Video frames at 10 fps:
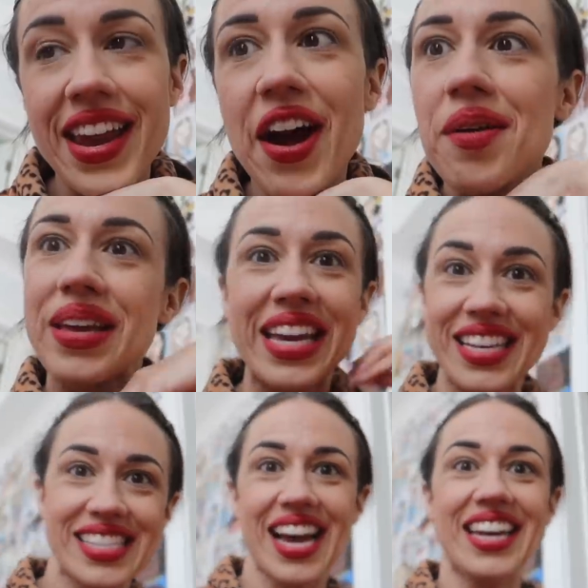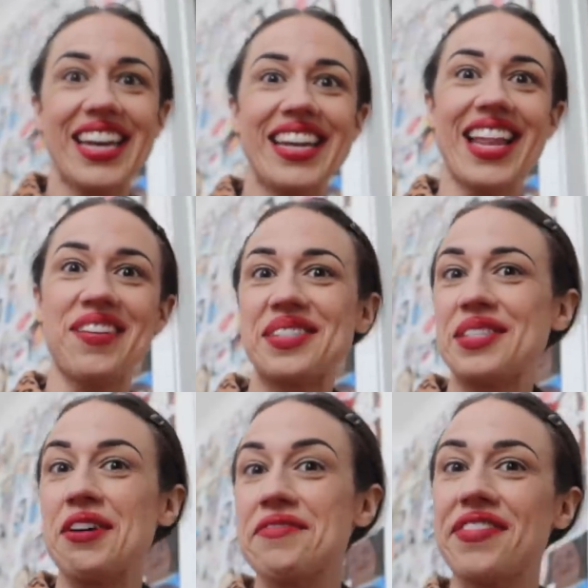and now I'm like excited, and that was
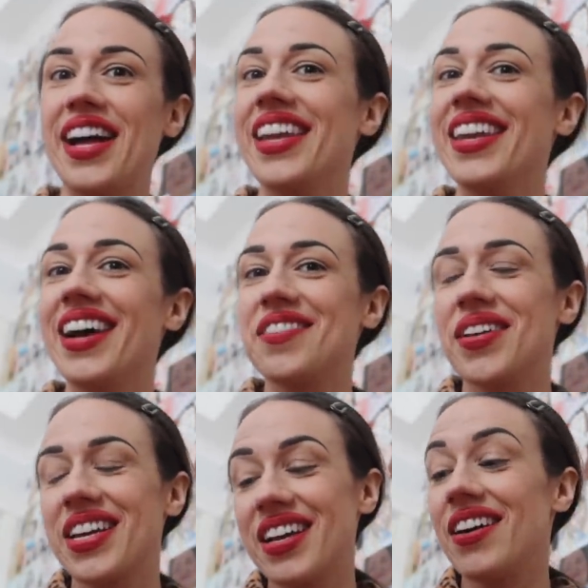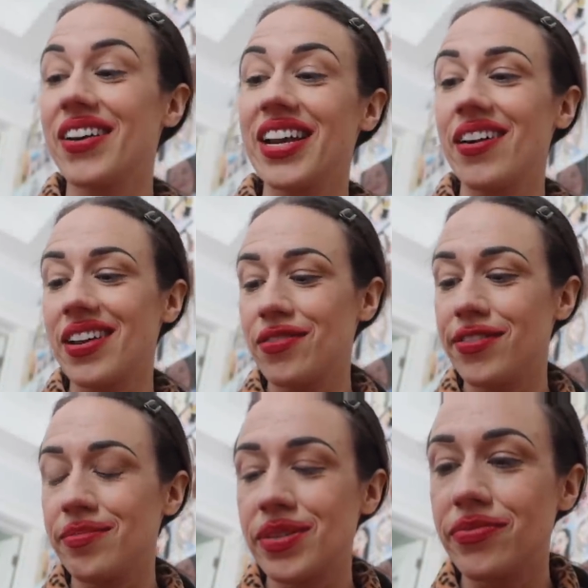so fun. Now I'm like, okay, now I can
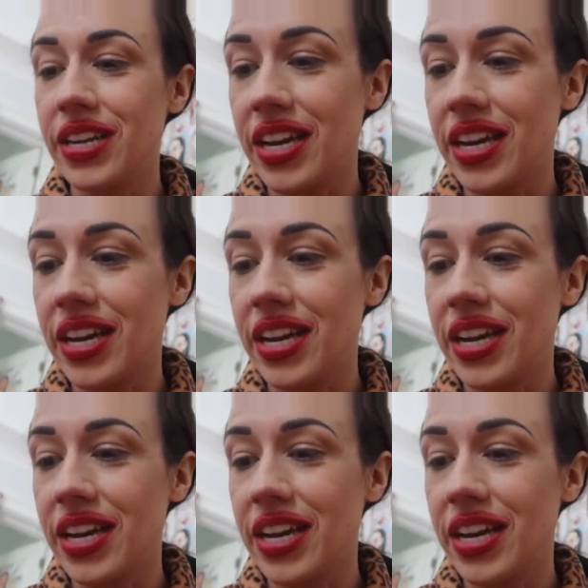film some